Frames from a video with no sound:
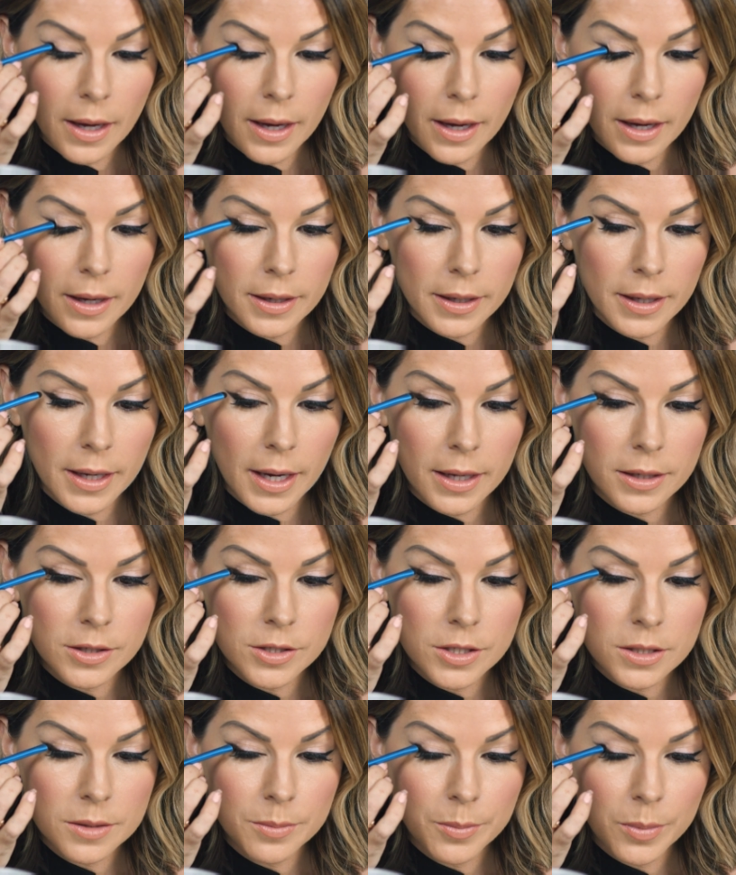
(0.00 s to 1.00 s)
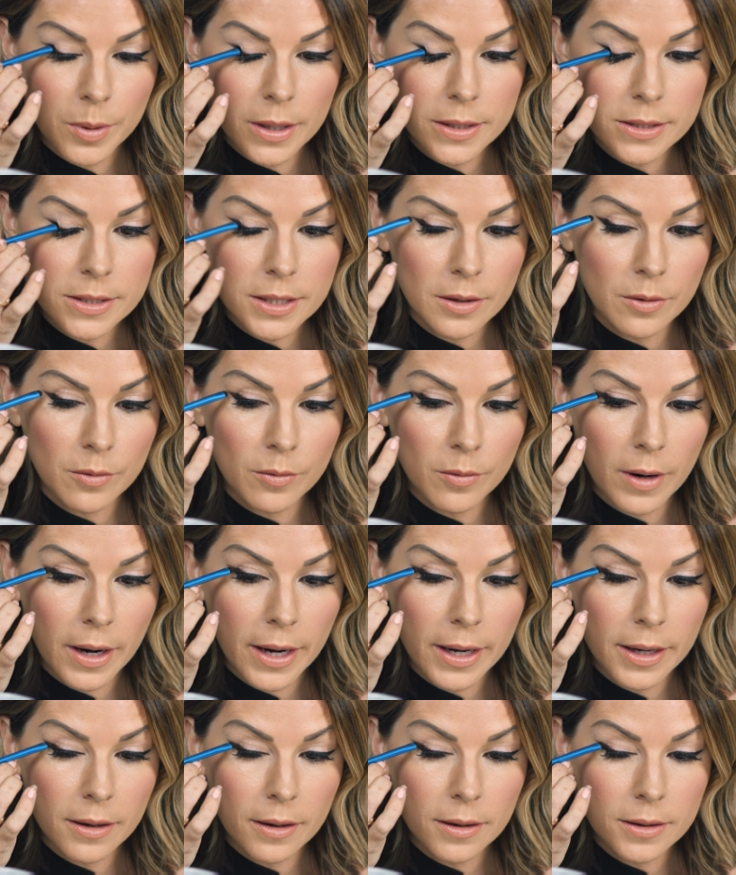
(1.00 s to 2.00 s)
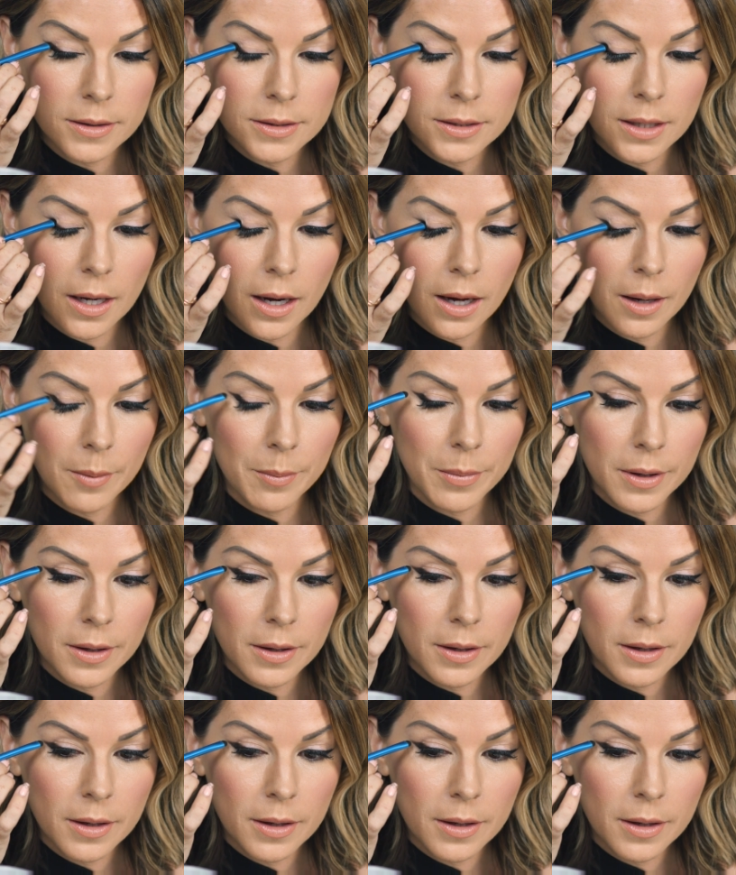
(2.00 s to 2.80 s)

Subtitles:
and again, just pressing right on top.